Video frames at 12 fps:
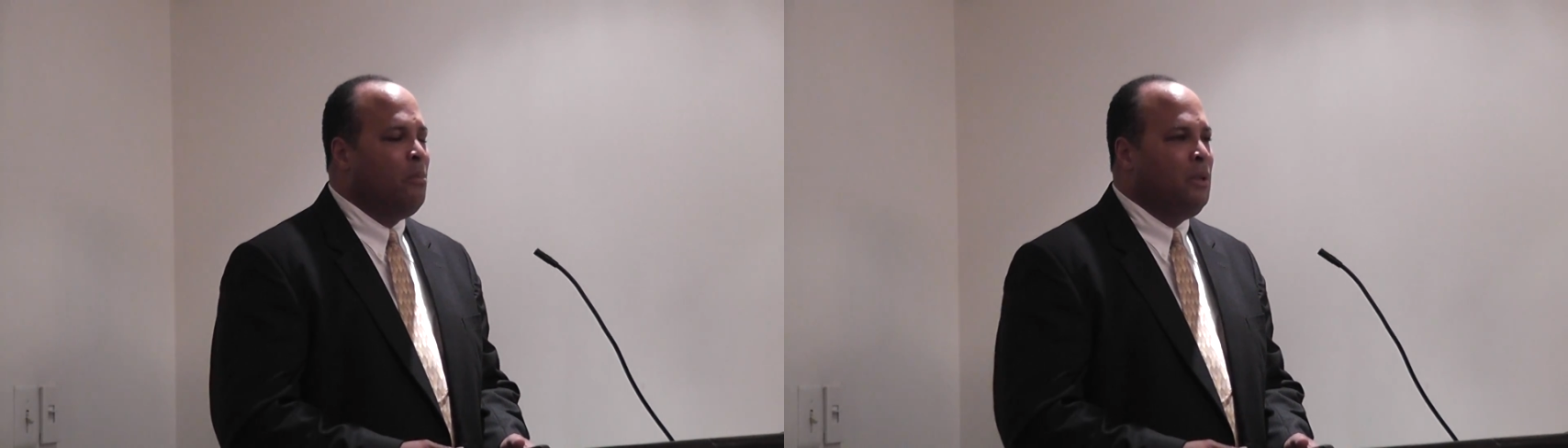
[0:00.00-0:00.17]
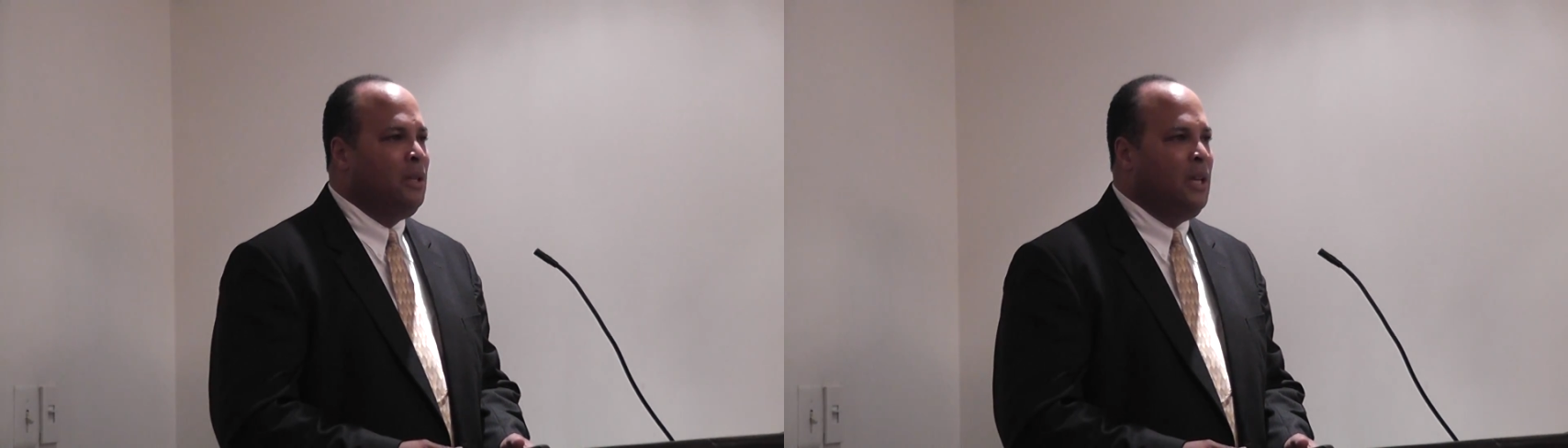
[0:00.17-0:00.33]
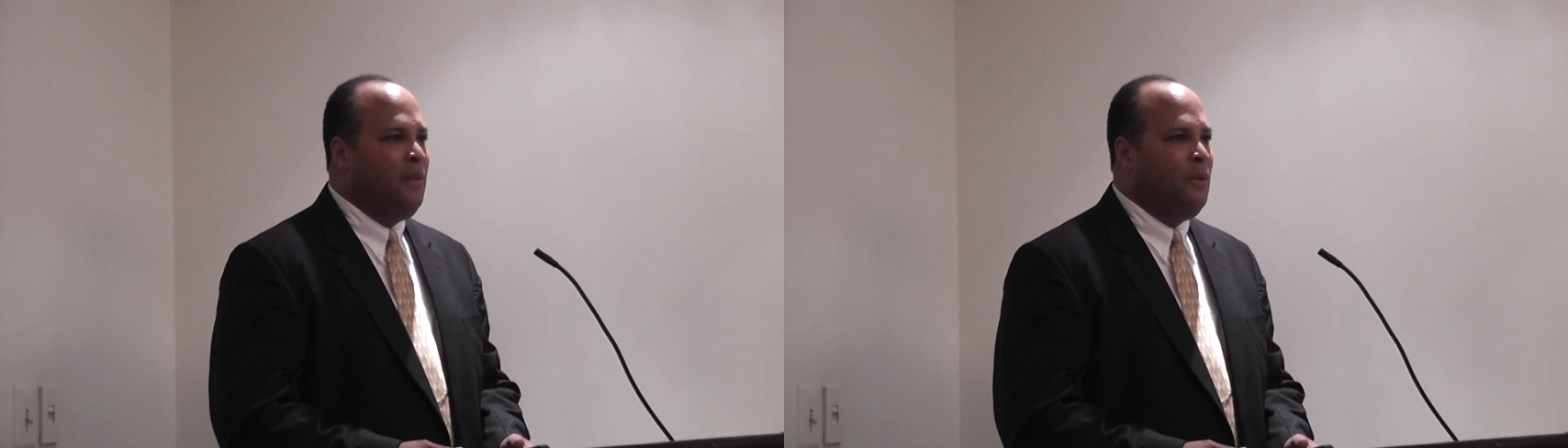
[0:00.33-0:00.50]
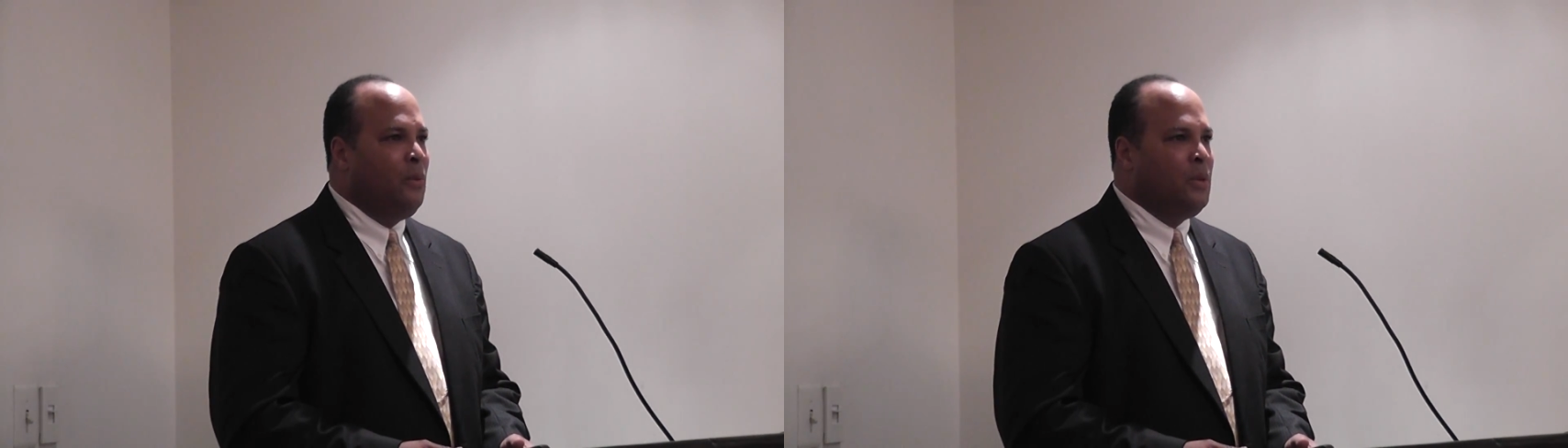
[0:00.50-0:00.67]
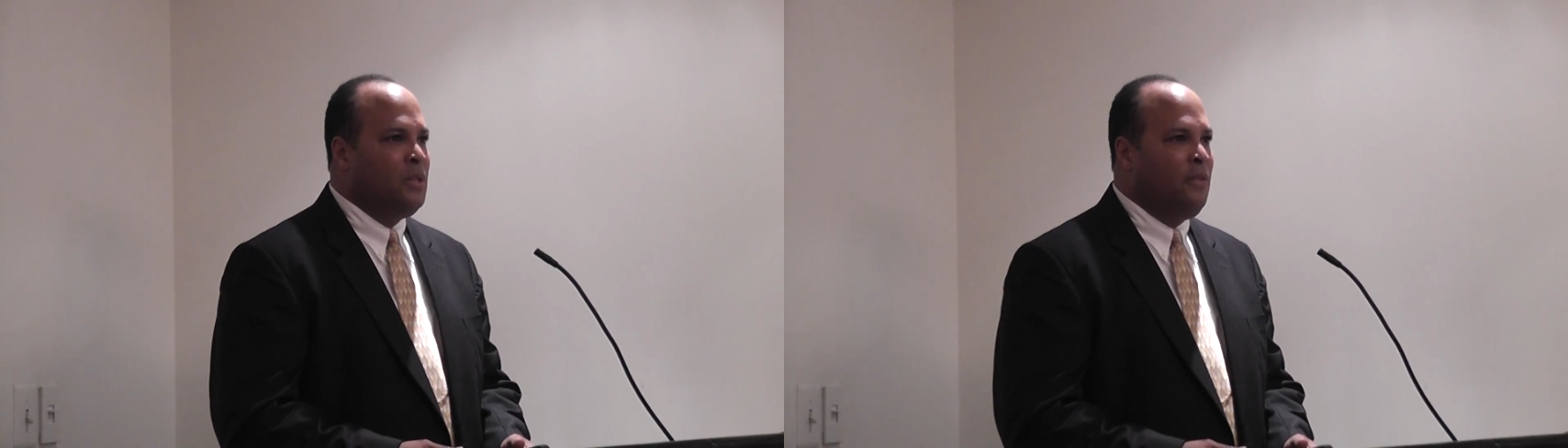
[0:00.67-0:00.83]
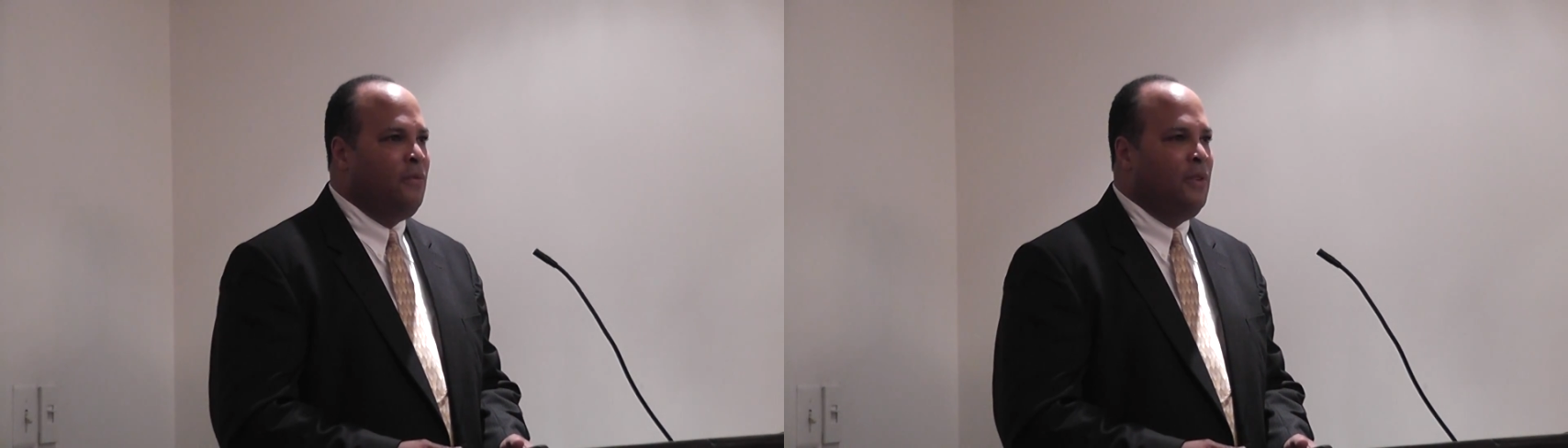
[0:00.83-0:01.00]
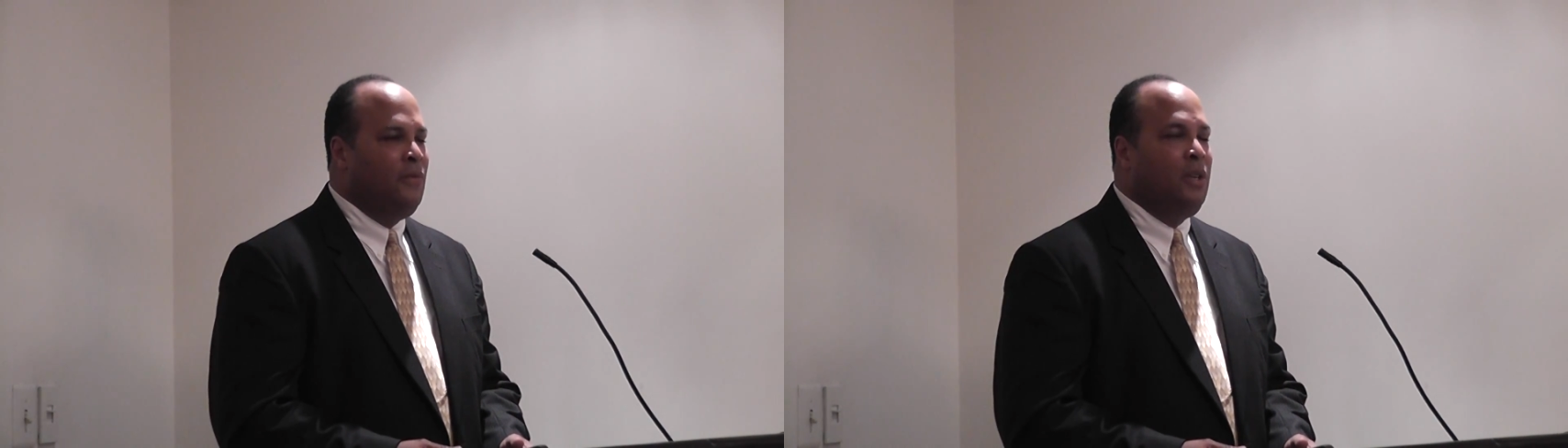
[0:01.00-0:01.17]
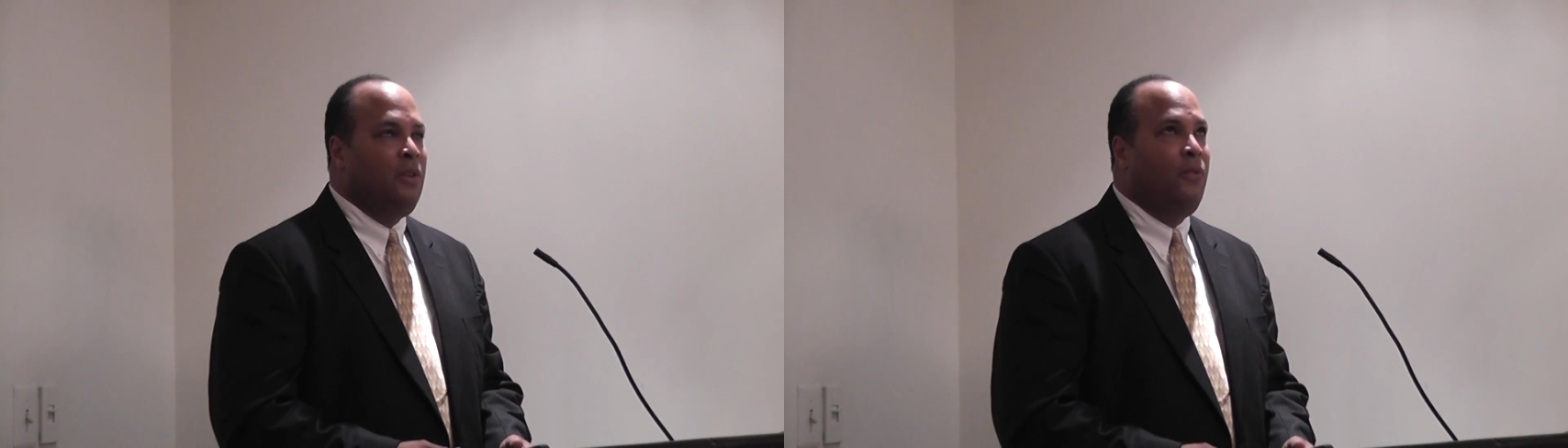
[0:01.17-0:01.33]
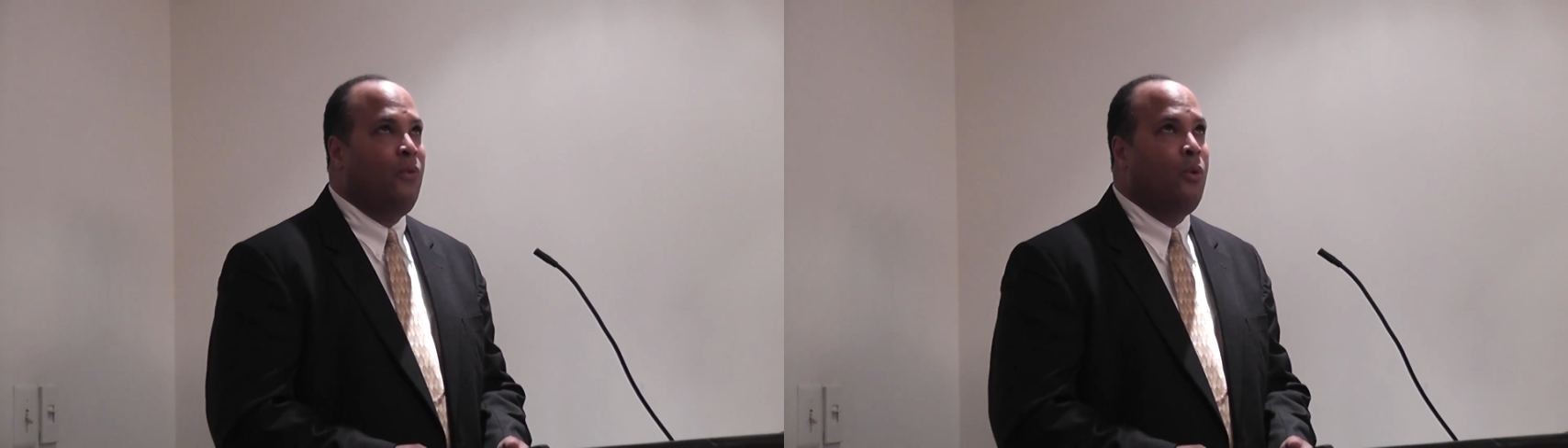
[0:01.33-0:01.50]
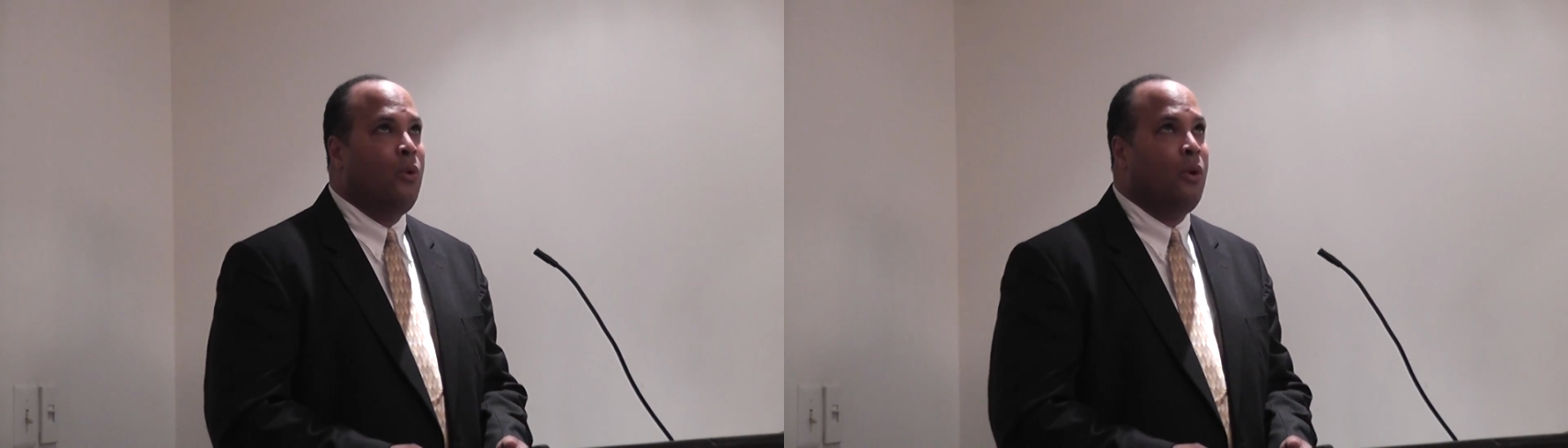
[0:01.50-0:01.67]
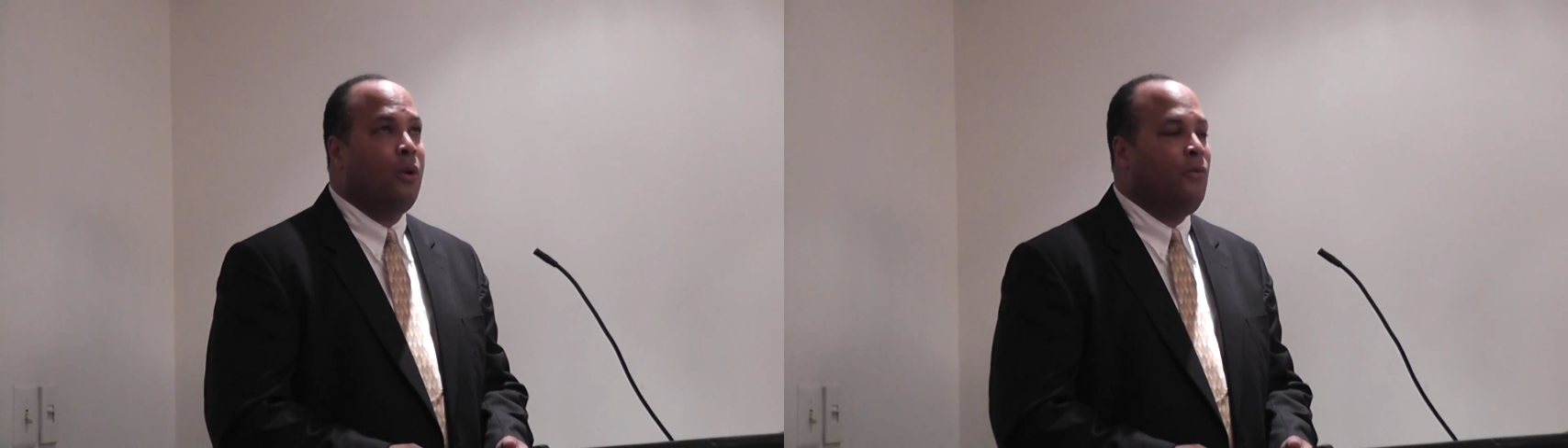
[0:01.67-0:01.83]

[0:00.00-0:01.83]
I believe it was a 54